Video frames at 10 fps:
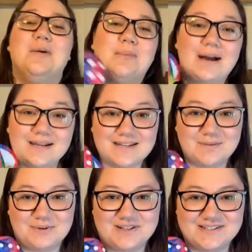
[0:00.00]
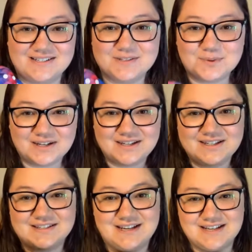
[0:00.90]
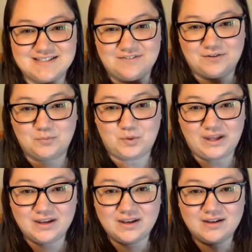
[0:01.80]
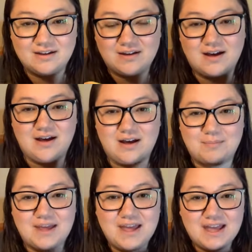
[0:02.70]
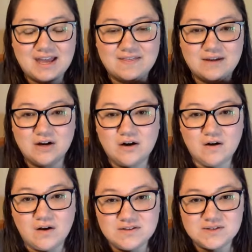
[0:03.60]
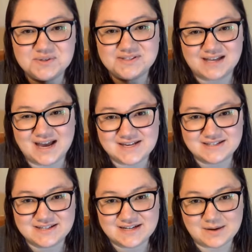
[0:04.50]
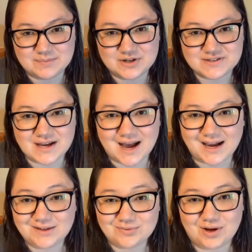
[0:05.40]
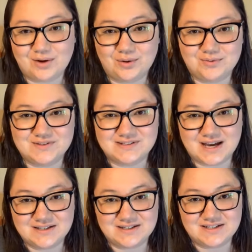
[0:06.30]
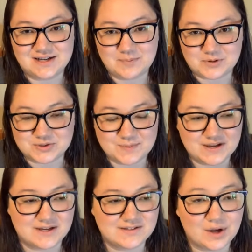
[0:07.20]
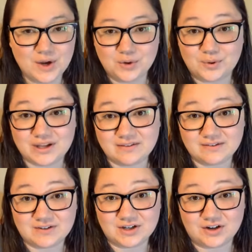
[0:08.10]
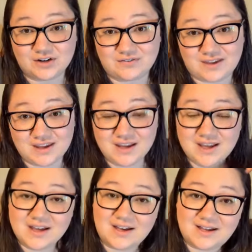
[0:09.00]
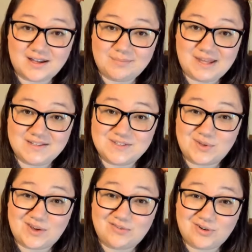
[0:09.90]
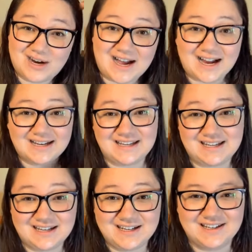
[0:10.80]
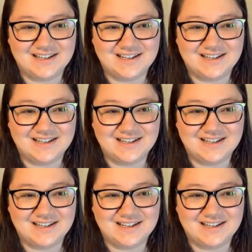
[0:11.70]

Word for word: Pocket diapers. This one is, like I said, from Wink. Um, and there are also sized diapers. I do not own sized diapers because we live in an RV. Um, and so therefore I need